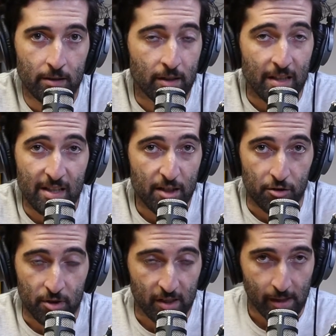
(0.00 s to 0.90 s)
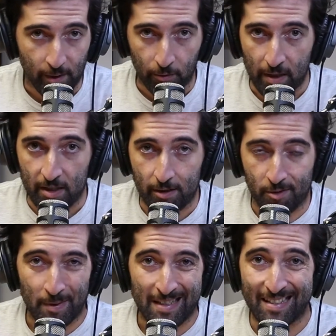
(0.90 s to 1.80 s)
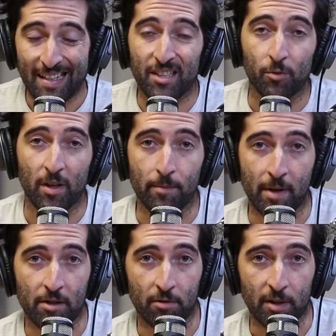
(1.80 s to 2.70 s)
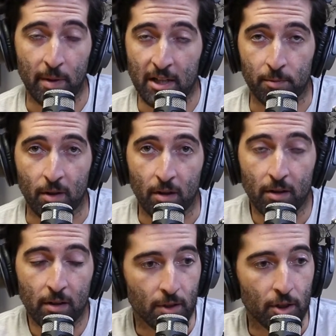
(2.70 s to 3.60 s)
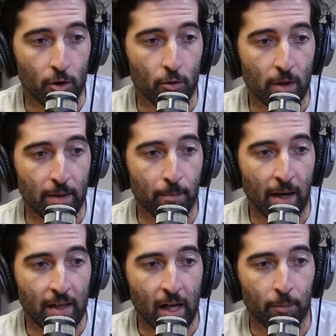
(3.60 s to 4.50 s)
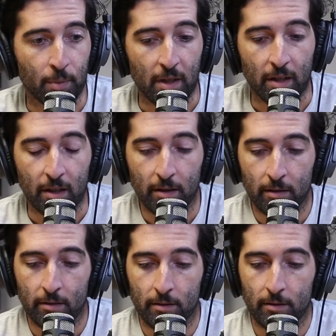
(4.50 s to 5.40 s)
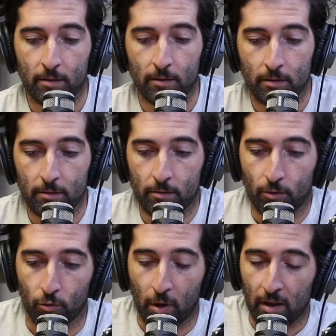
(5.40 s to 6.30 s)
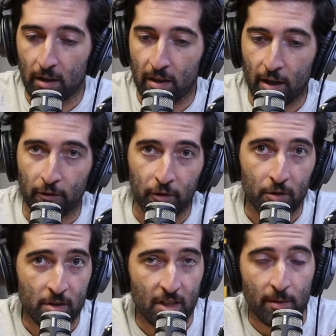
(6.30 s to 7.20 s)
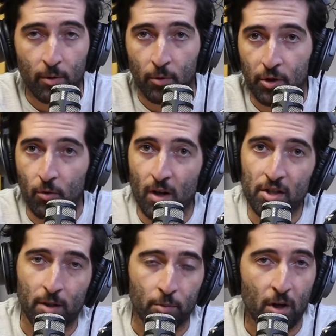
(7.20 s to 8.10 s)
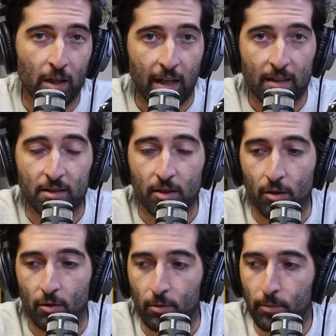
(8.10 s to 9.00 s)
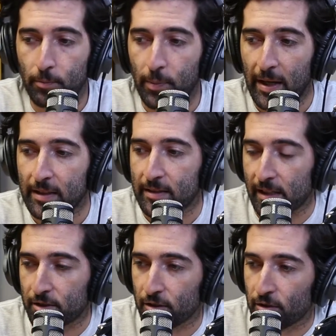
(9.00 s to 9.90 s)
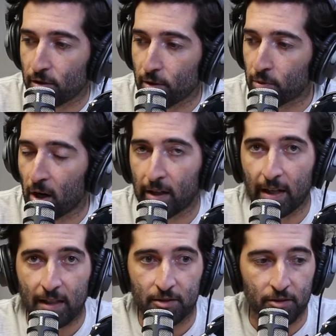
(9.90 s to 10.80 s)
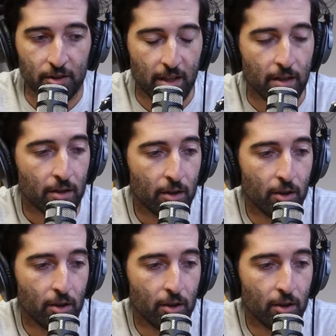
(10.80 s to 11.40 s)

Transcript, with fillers: to these issues. Systemic racism exists within Major League Baseball. You know, it might not be readily there for you to see, but when you're watching a broadcast, you know, pay attention to the broadcasters and